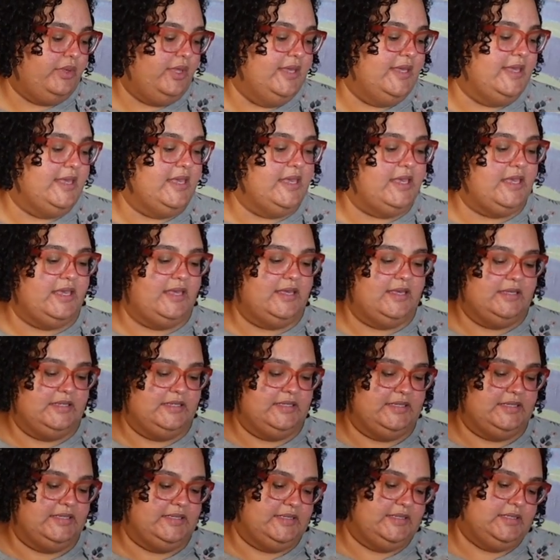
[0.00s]

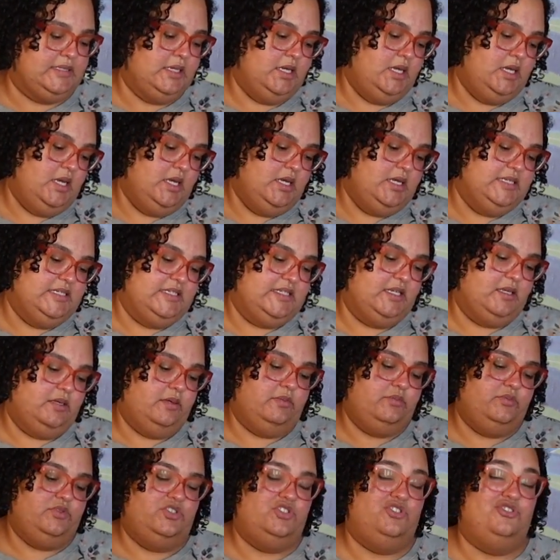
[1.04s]
is
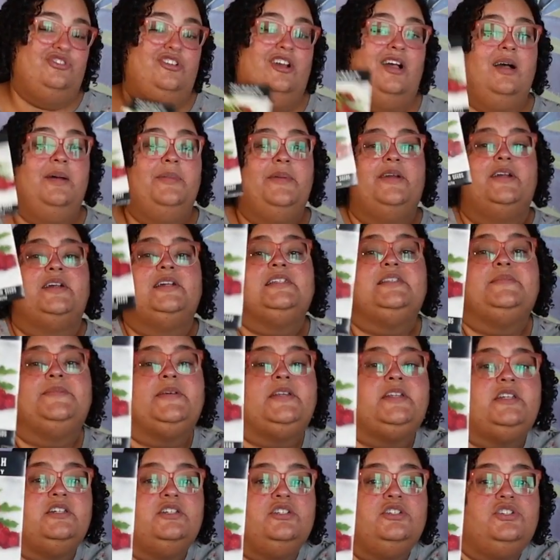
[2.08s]
some strawberry
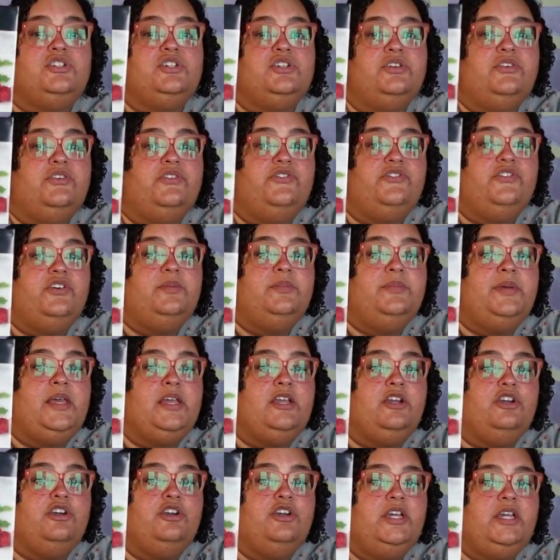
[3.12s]
spinach from
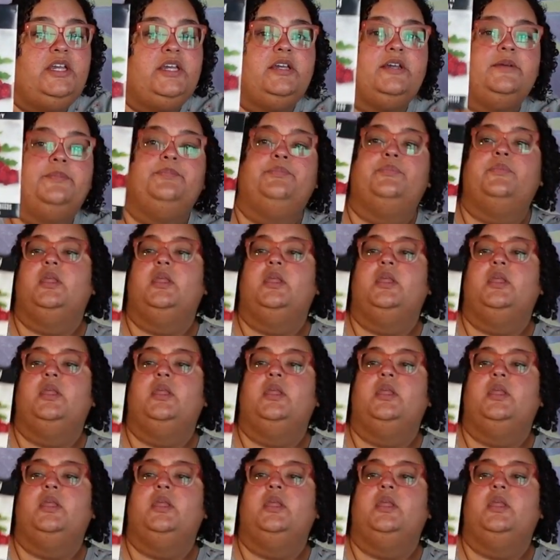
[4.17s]
Baker Creek.